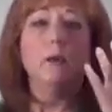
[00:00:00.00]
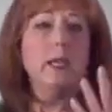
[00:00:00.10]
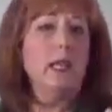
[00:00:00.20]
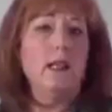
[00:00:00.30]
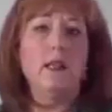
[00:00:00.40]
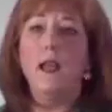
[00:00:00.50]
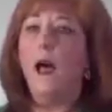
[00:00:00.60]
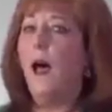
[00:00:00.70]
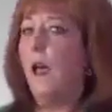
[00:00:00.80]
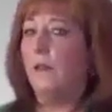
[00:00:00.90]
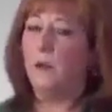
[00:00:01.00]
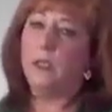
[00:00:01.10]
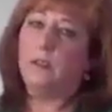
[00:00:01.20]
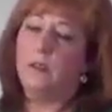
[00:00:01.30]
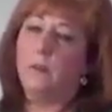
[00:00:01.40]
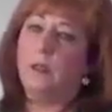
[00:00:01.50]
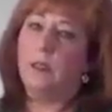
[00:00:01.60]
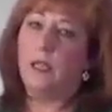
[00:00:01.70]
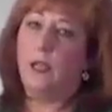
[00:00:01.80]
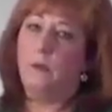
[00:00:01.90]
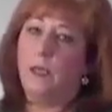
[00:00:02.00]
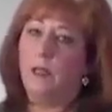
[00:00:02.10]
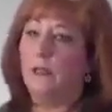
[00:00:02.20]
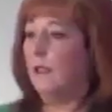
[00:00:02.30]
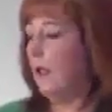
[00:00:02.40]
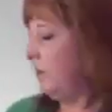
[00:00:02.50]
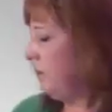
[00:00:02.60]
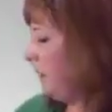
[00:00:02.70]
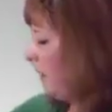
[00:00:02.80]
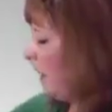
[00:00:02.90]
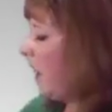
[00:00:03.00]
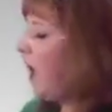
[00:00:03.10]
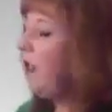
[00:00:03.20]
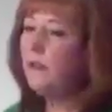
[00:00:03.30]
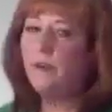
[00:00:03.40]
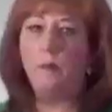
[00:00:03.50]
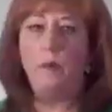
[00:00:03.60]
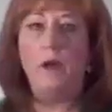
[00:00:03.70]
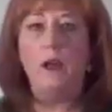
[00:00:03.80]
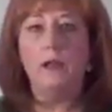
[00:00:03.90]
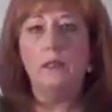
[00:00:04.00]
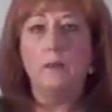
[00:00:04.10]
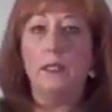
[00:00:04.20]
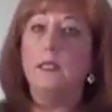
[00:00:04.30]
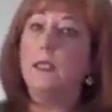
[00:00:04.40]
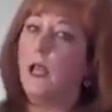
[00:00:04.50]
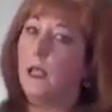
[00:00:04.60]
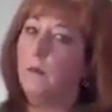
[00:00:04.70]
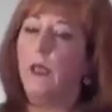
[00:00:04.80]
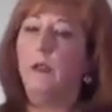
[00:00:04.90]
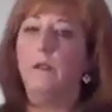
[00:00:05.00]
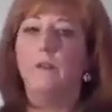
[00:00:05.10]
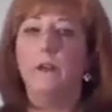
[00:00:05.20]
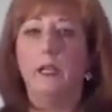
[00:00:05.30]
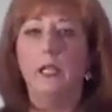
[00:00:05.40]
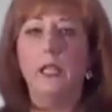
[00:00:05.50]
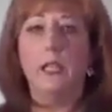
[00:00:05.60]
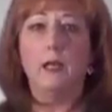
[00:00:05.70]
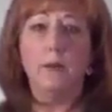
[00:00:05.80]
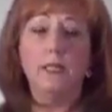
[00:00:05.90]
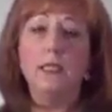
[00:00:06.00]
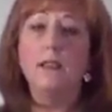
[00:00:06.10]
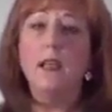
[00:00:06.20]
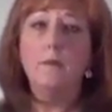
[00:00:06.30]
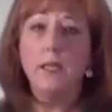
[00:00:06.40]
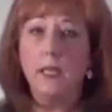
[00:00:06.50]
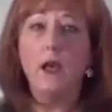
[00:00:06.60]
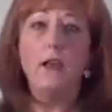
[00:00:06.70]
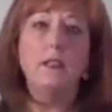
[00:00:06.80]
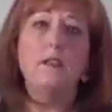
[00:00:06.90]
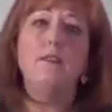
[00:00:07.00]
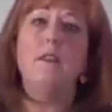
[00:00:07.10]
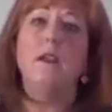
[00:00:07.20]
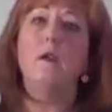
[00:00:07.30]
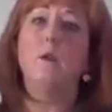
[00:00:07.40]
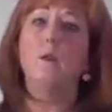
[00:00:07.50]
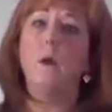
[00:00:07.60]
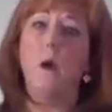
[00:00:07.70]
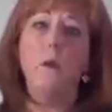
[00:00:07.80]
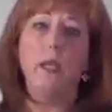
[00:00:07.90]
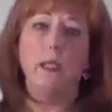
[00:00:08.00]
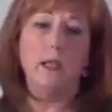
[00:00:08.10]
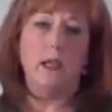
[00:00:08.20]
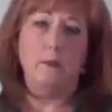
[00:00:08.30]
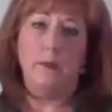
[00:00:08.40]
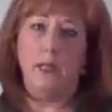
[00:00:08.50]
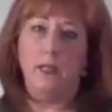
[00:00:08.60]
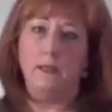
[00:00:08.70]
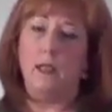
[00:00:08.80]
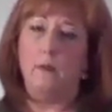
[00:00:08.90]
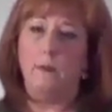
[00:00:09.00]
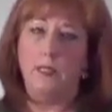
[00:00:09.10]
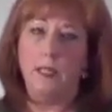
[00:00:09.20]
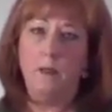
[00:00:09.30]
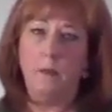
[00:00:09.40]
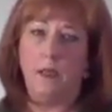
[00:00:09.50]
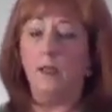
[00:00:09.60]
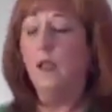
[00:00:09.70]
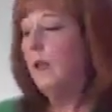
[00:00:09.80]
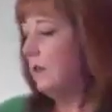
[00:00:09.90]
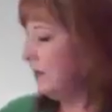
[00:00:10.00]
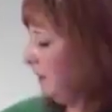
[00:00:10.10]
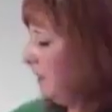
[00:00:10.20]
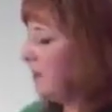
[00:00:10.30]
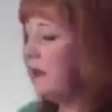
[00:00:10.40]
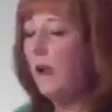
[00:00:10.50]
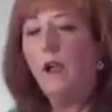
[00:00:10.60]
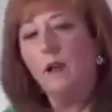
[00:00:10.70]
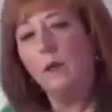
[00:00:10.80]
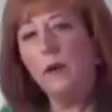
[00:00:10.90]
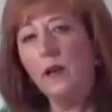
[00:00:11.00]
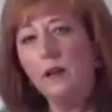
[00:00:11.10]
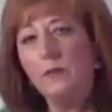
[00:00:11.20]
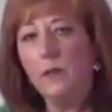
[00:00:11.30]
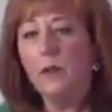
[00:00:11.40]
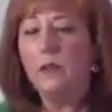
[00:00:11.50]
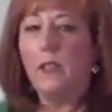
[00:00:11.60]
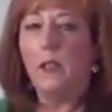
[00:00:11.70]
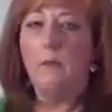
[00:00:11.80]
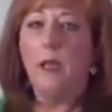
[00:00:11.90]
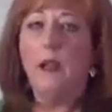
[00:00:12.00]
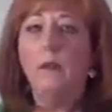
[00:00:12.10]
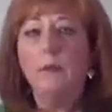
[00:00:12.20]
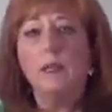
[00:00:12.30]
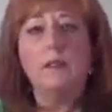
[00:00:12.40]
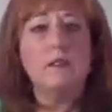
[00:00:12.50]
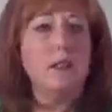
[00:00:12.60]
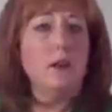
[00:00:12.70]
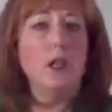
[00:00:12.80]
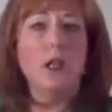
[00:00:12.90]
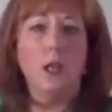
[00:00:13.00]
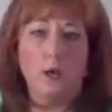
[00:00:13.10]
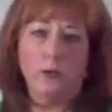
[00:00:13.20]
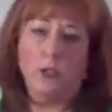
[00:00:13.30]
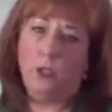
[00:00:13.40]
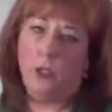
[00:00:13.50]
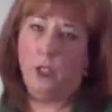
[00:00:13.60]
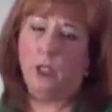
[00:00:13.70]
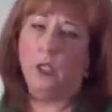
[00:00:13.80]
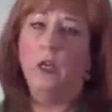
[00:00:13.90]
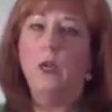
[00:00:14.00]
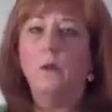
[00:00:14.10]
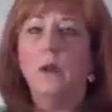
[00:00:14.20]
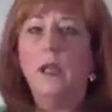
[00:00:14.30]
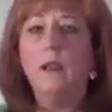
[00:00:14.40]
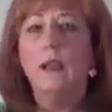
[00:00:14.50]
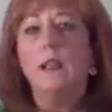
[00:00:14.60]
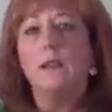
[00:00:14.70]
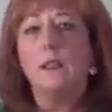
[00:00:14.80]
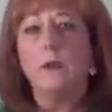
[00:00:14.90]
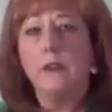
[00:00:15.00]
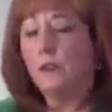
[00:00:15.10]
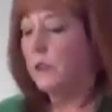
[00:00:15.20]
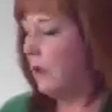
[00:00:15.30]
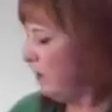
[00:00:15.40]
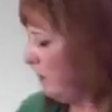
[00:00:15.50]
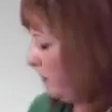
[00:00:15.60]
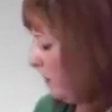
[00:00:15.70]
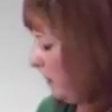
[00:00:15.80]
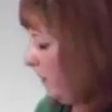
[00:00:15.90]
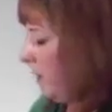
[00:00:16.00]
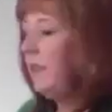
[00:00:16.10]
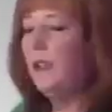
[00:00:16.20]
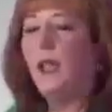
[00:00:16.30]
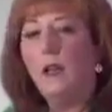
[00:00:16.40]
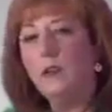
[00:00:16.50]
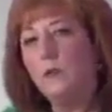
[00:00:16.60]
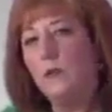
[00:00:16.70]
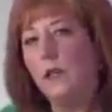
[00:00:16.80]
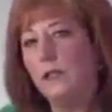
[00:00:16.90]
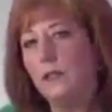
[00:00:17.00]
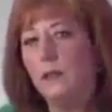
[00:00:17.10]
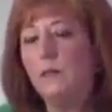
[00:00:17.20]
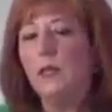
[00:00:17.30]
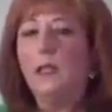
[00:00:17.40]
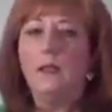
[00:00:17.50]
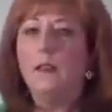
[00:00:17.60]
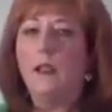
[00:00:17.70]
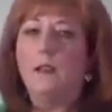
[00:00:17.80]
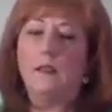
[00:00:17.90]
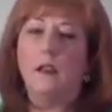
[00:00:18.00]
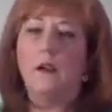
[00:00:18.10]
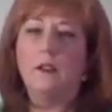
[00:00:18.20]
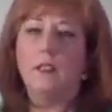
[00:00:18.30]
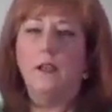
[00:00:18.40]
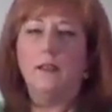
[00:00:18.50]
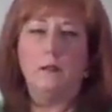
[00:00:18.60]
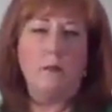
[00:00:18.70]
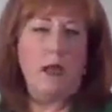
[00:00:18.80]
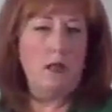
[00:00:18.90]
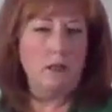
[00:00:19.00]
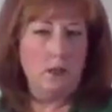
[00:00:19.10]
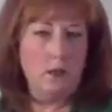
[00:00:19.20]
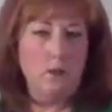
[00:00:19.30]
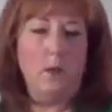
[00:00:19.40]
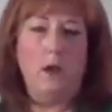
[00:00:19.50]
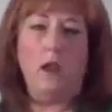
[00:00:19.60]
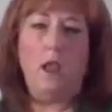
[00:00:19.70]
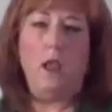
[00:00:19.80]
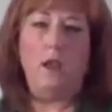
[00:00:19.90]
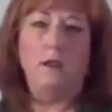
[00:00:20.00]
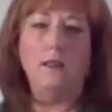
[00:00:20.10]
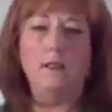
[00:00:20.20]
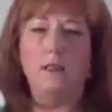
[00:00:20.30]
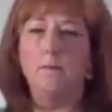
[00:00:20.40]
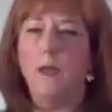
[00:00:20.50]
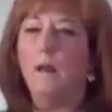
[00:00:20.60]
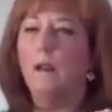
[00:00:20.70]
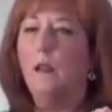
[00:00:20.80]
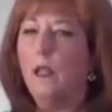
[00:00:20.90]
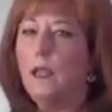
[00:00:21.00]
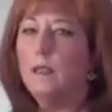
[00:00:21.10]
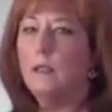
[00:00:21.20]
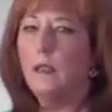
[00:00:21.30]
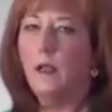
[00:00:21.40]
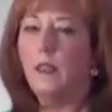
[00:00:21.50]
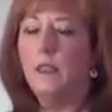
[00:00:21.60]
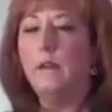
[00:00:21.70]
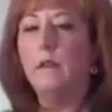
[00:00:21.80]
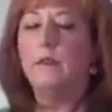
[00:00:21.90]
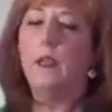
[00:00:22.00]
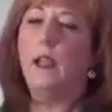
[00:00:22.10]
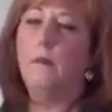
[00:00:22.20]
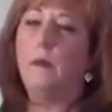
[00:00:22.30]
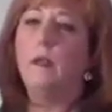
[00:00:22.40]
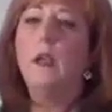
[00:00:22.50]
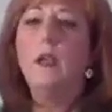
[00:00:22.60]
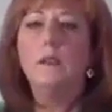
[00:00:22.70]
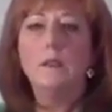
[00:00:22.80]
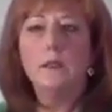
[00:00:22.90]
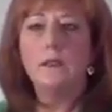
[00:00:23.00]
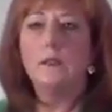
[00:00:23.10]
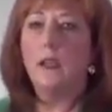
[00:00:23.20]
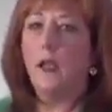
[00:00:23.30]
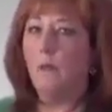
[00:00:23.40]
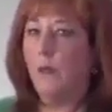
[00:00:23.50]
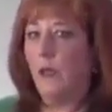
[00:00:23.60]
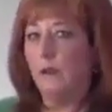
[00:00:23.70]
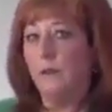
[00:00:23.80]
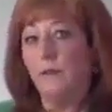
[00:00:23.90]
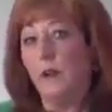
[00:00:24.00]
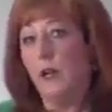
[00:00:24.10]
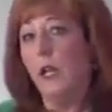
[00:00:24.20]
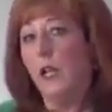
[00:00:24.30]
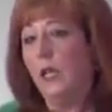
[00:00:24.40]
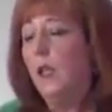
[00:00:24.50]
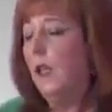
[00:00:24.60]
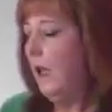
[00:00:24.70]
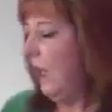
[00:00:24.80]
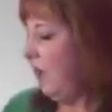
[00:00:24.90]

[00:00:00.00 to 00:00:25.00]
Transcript: Now, we get a lot of questions about diabetes, and we made all of our products to be diabetic friendly. And we did that because of the growing diabetes epidemic. So these are all great if you're a diabetic because they're low sugar, right? So they're so low sugar that the actual glycemic index on our shake is about a 2.8. That's about less than a third of an apple. So it is diabetic friendly.